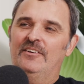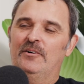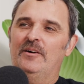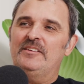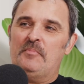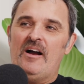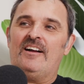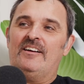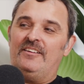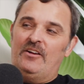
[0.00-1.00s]
Always
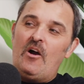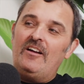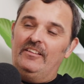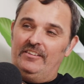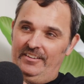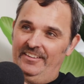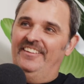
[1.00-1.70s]
park at an island.